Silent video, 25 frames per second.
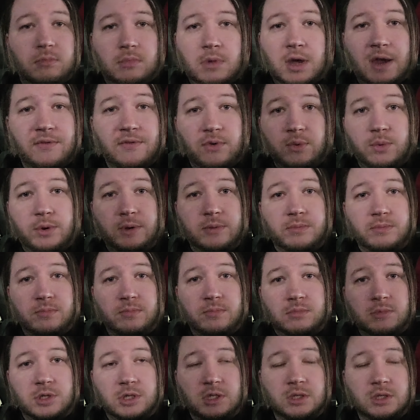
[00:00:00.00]
everyone,
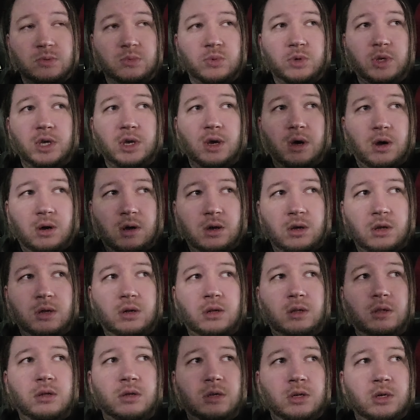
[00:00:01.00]
because we
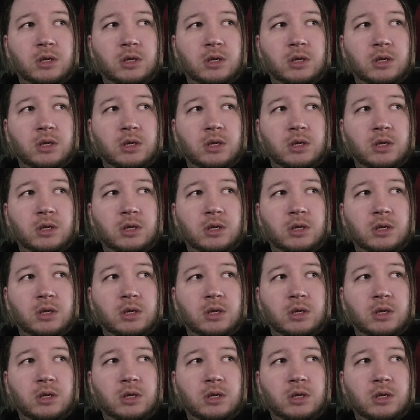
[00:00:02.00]
all